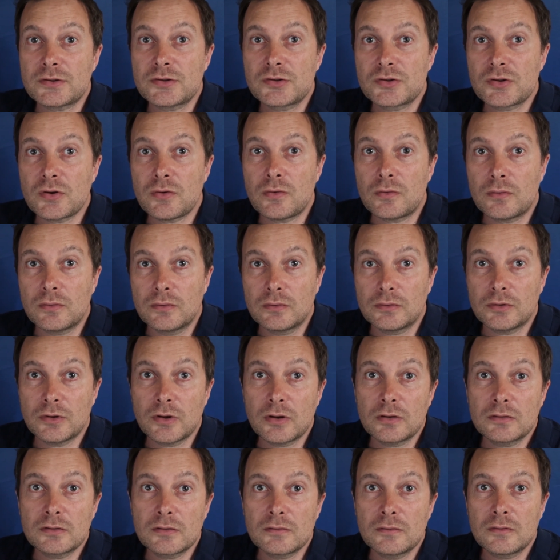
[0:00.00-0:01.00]
So
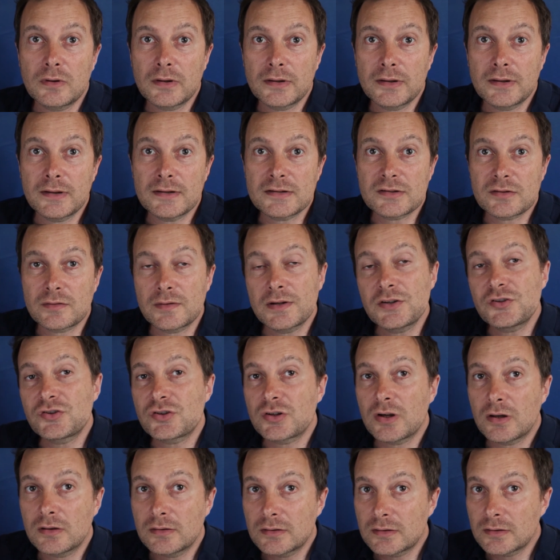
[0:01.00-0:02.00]
not only a
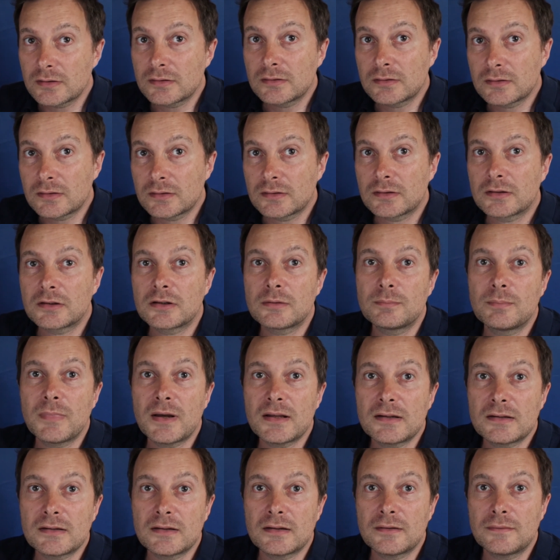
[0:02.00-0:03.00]
screenshot
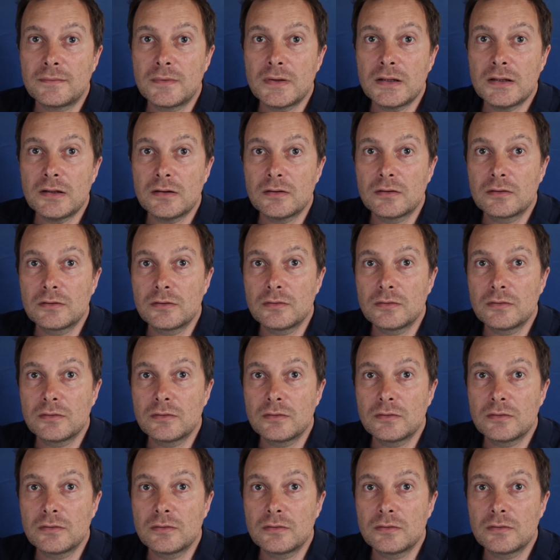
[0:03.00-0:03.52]
but a video.